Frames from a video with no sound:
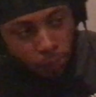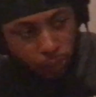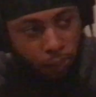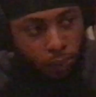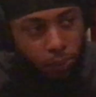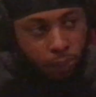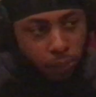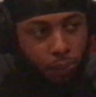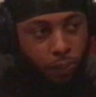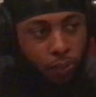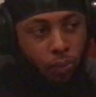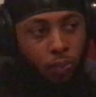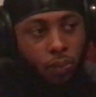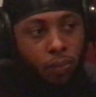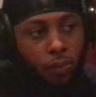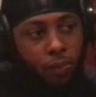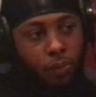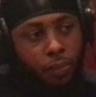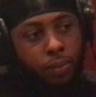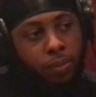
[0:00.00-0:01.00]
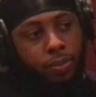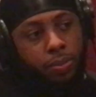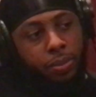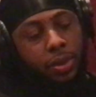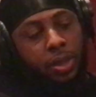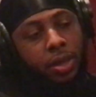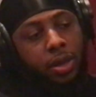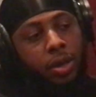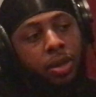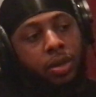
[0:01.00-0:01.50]
or what you see.
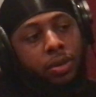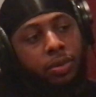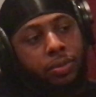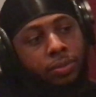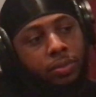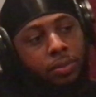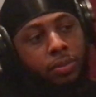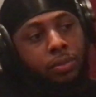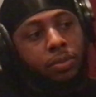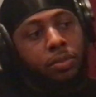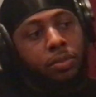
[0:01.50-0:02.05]
You know what I'm saying?